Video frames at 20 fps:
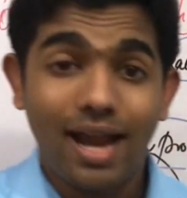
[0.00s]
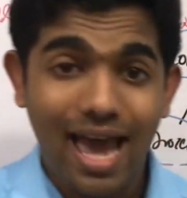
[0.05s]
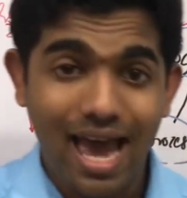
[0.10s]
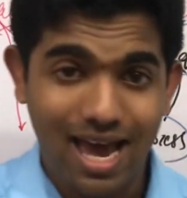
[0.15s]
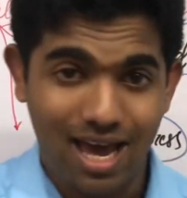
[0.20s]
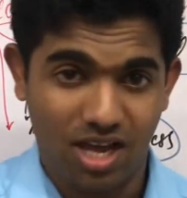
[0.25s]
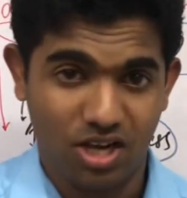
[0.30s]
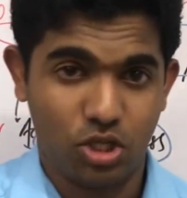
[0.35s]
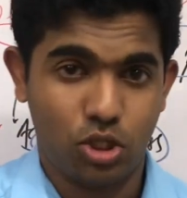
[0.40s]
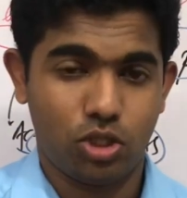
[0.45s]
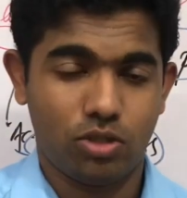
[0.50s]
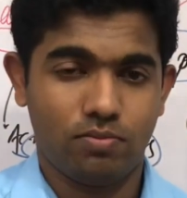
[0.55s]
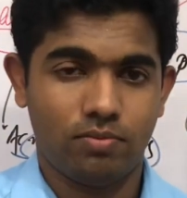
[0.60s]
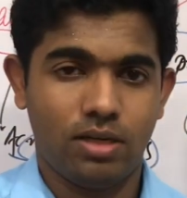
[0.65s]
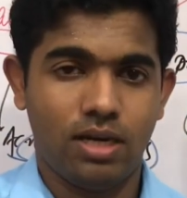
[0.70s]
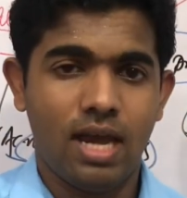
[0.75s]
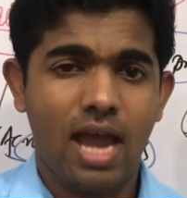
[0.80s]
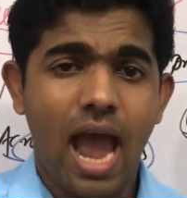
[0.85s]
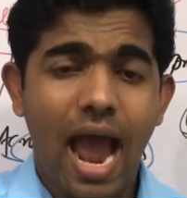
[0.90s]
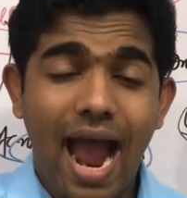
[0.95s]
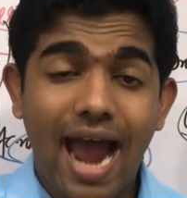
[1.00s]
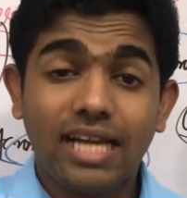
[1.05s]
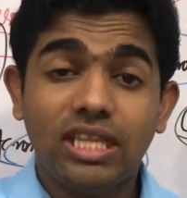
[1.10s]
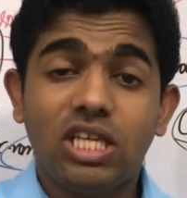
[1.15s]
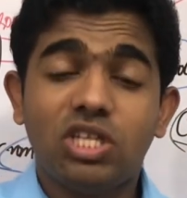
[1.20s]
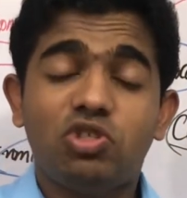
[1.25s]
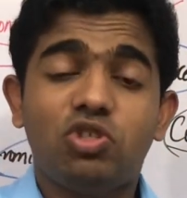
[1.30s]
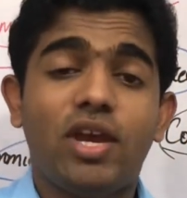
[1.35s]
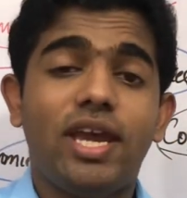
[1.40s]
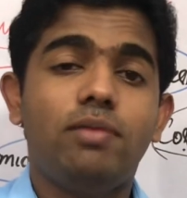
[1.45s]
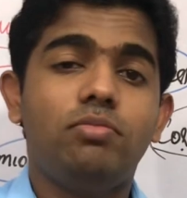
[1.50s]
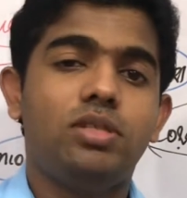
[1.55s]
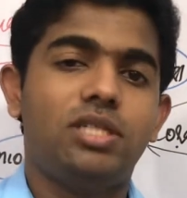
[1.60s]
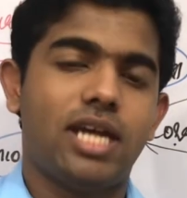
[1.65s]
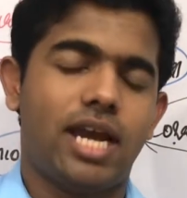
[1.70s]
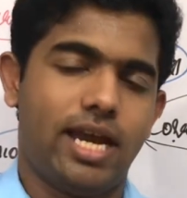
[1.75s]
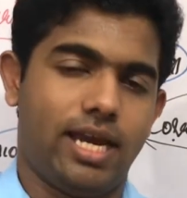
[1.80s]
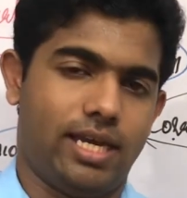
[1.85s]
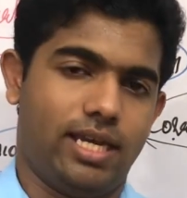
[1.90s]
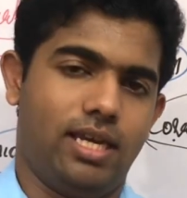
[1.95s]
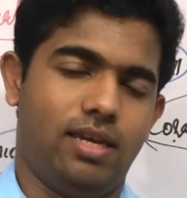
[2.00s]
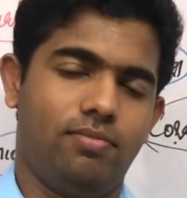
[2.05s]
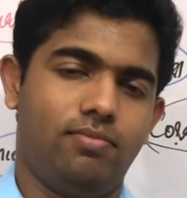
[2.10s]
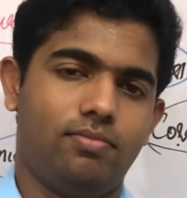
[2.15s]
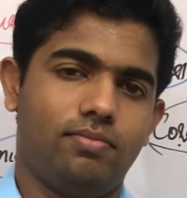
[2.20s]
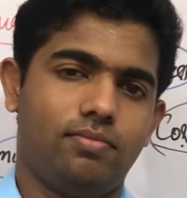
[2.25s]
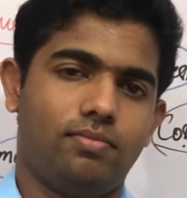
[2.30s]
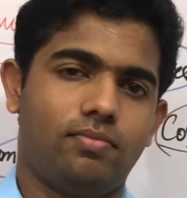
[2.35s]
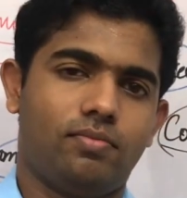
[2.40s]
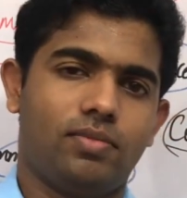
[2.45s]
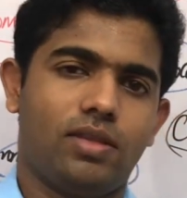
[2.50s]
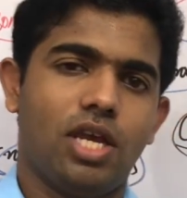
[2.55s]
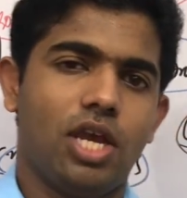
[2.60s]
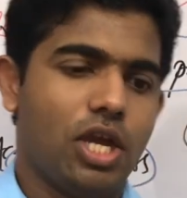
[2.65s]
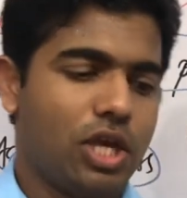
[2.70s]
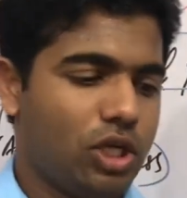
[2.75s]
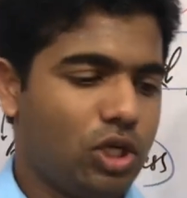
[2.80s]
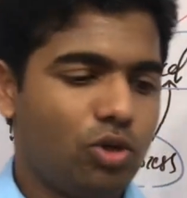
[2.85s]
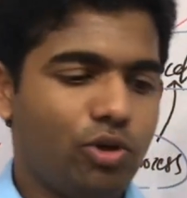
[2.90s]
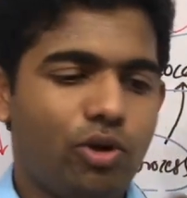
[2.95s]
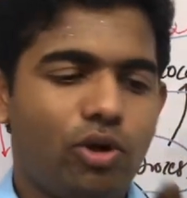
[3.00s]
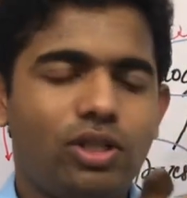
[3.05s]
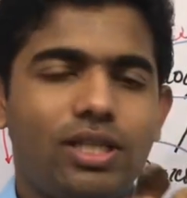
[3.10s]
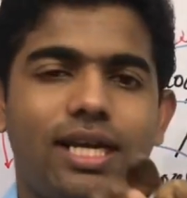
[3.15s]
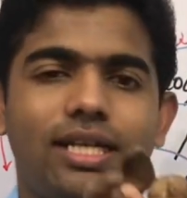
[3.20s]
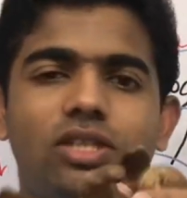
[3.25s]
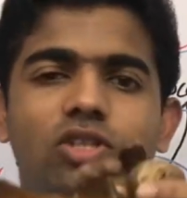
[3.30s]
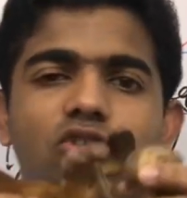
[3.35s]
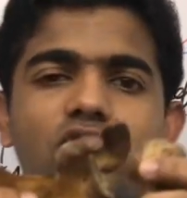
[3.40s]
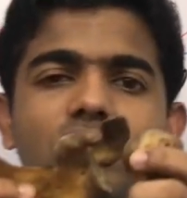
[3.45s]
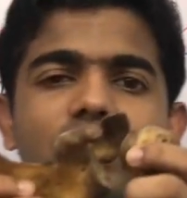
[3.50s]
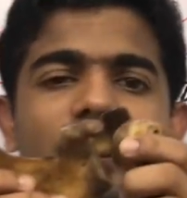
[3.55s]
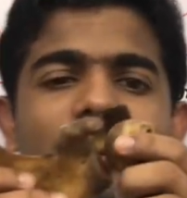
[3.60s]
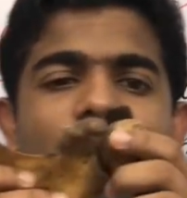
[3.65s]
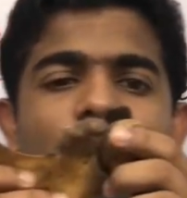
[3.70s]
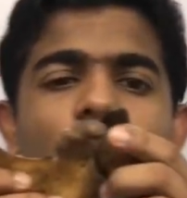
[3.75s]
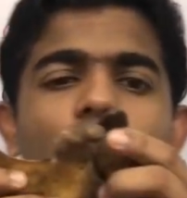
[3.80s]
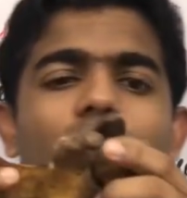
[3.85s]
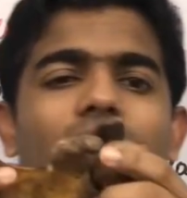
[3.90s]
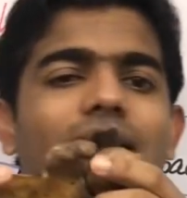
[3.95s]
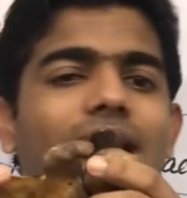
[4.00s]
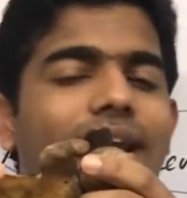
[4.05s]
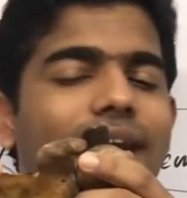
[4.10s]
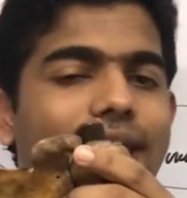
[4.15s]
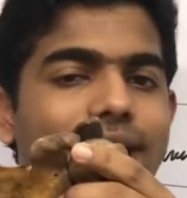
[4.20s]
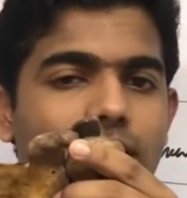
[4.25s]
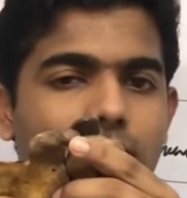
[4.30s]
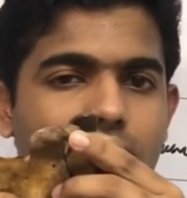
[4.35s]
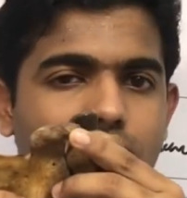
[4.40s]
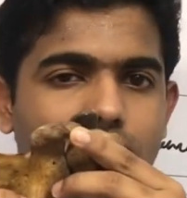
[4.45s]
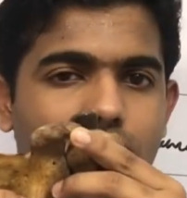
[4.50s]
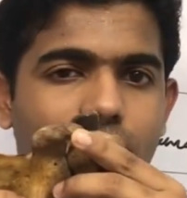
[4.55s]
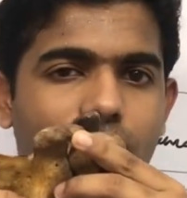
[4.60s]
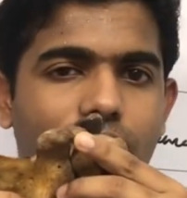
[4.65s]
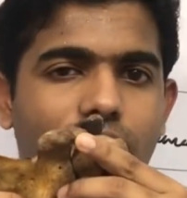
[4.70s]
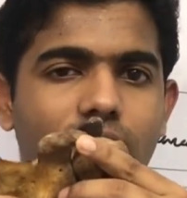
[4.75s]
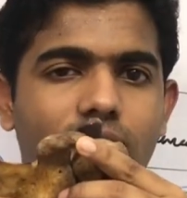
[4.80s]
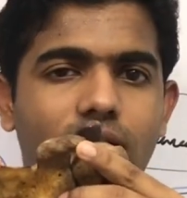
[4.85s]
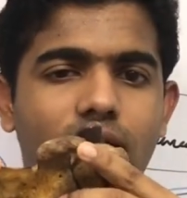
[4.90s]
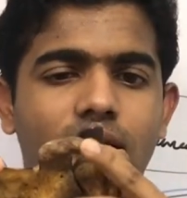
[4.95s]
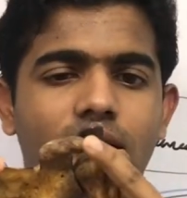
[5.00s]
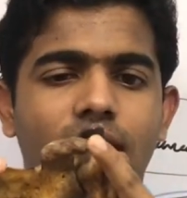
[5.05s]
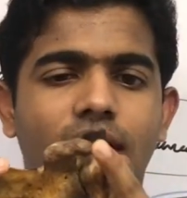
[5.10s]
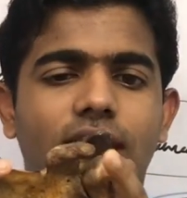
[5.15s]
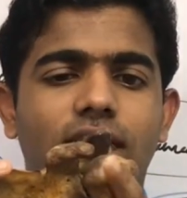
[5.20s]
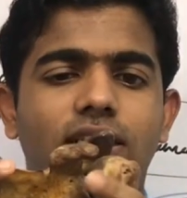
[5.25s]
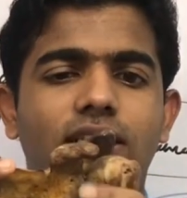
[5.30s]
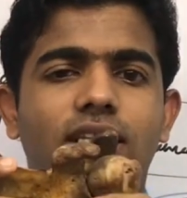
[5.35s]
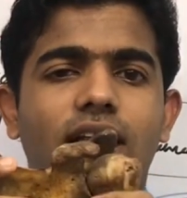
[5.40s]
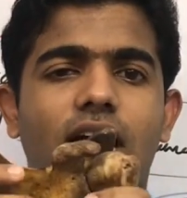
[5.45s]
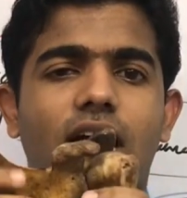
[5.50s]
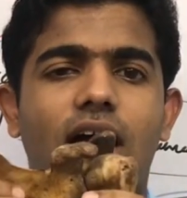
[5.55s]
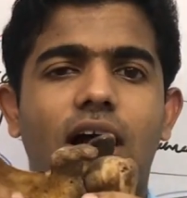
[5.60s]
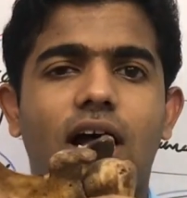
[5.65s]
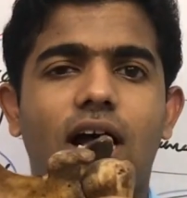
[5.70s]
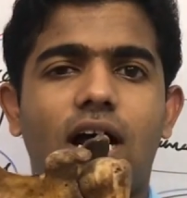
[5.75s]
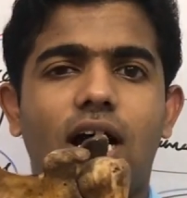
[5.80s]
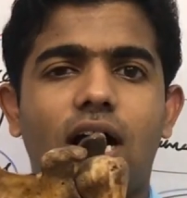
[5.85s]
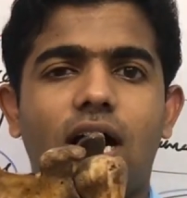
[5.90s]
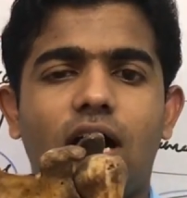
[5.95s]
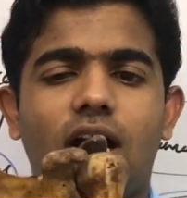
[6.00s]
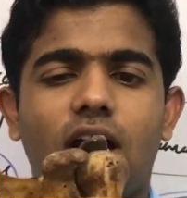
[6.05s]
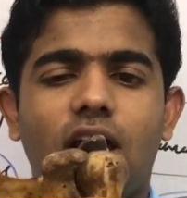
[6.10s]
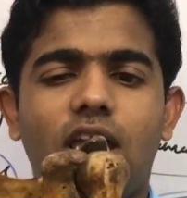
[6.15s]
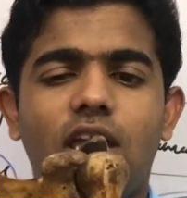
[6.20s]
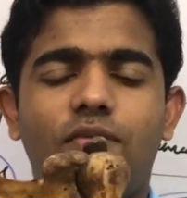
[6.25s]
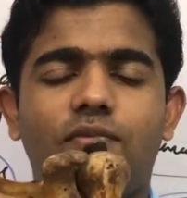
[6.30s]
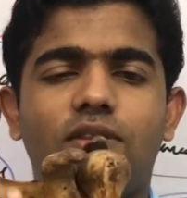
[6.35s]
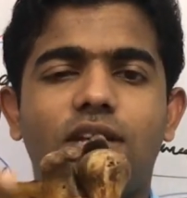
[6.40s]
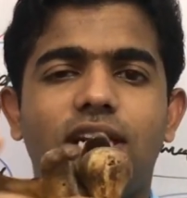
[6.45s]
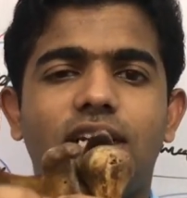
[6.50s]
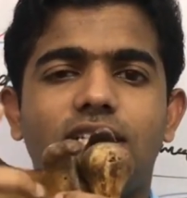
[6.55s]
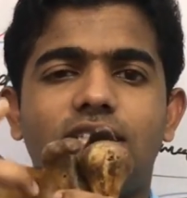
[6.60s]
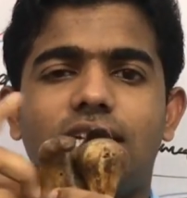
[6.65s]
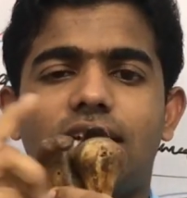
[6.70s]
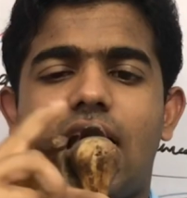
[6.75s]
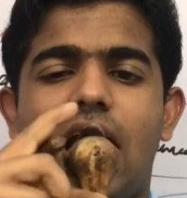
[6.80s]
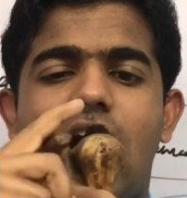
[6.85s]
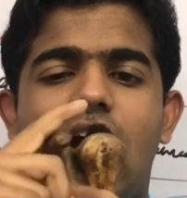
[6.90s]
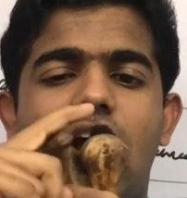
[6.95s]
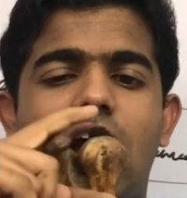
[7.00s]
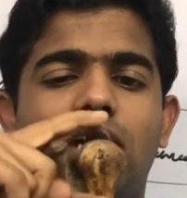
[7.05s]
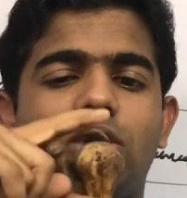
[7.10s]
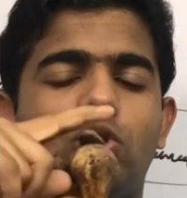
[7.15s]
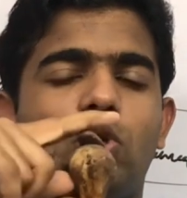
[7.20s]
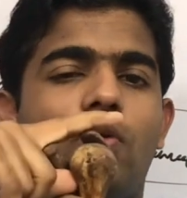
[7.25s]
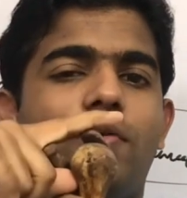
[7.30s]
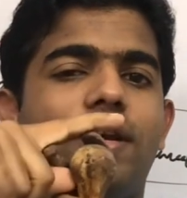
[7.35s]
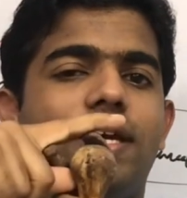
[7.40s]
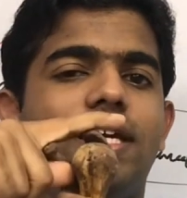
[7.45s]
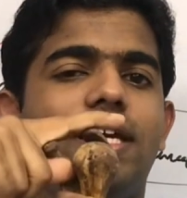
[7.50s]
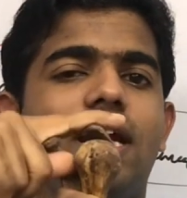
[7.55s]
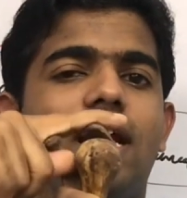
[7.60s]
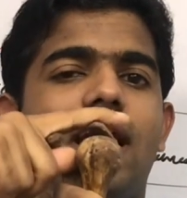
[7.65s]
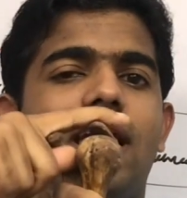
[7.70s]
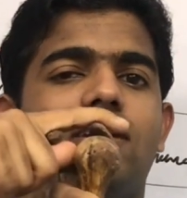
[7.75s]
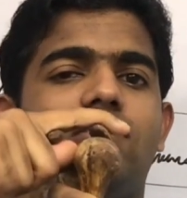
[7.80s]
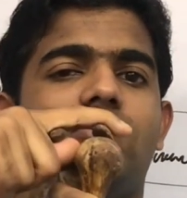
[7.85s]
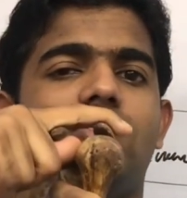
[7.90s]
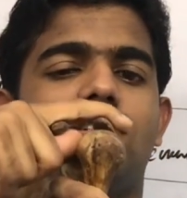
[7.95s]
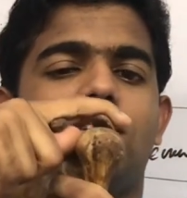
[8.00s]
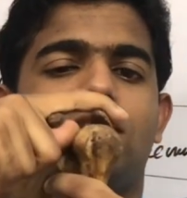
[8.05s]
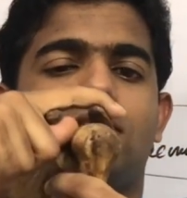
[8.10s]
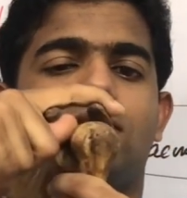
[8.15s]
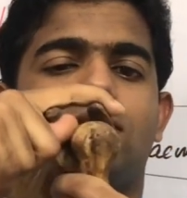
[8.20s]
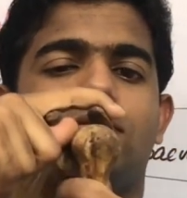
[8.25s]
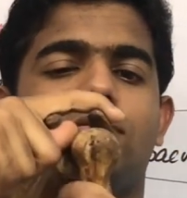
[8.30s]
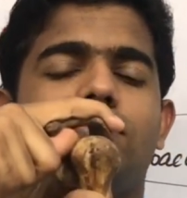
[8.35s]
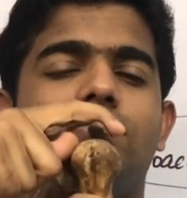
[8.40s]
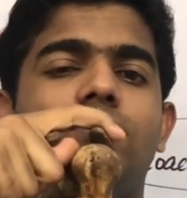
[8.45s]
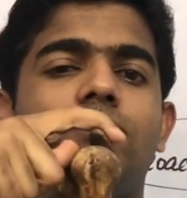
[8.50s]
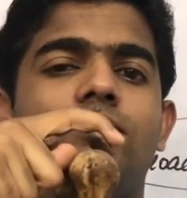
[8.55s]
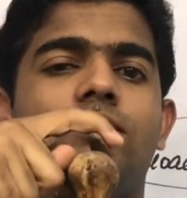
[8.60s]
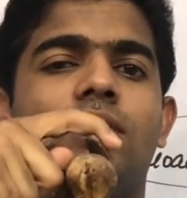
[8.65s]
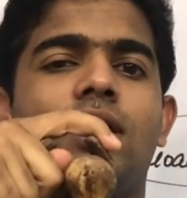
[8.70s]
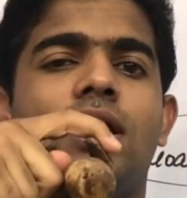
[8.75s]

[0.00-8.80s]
arch. At the same time, you know that this is a humeral head, okay? The if there is an arch over here like this, hmm,